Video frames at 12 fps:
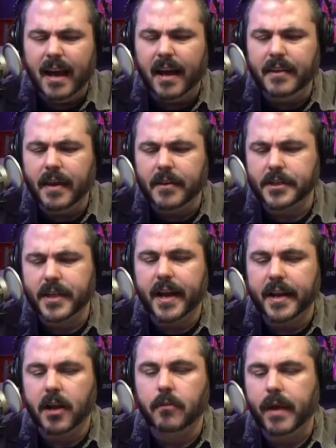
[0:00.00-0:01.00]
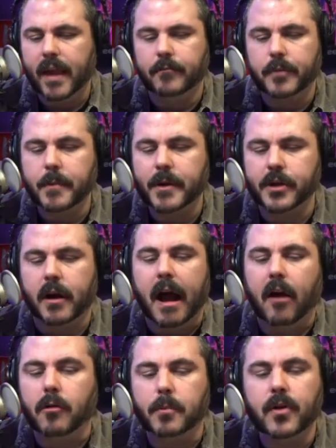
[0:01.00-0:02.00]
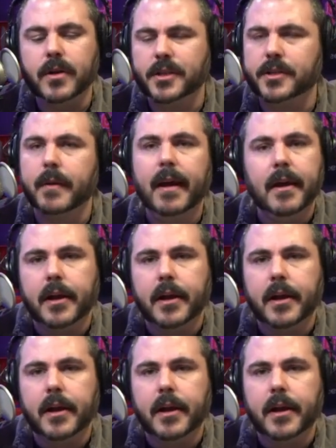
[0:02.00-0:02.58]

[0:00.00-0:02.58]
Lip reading: On the other side here, we have pretty much our outputs.